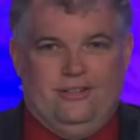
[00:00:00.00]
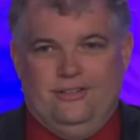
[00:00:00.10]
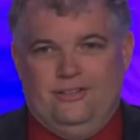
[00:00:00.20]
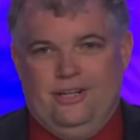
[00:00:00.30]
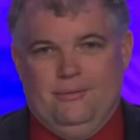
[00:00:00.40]

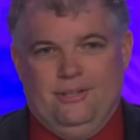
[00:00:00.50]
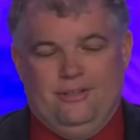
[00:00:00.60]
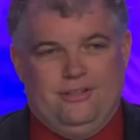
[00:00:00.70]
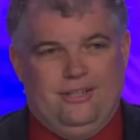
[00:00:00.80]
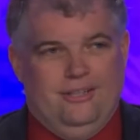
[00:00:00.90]
Jeremy, and
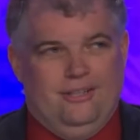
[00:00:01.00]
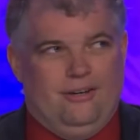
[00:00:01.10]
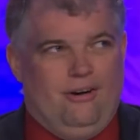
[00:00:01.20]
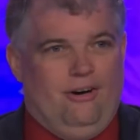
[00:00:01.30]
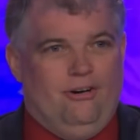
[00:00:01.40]
Christina.
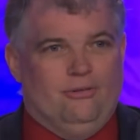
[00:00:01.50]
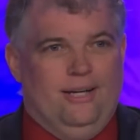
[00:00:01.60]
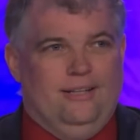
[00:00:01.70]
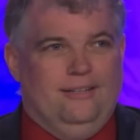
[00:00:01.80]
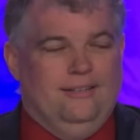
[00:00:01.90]
They're all
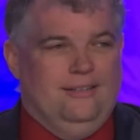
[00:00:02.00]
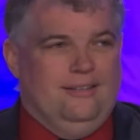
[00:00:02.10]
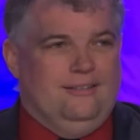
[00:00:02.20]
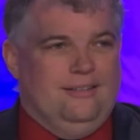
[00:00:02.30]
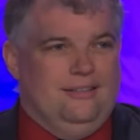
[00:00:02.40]
ready
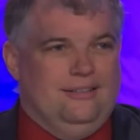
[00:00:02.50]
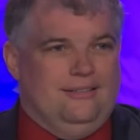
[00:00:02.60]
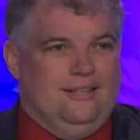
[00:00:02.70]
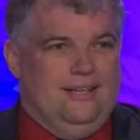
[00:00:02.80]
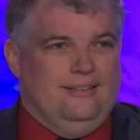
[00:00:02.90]
to
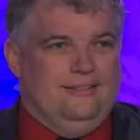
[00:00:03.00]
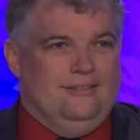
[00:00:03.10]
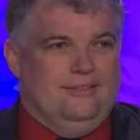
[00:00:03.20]
to get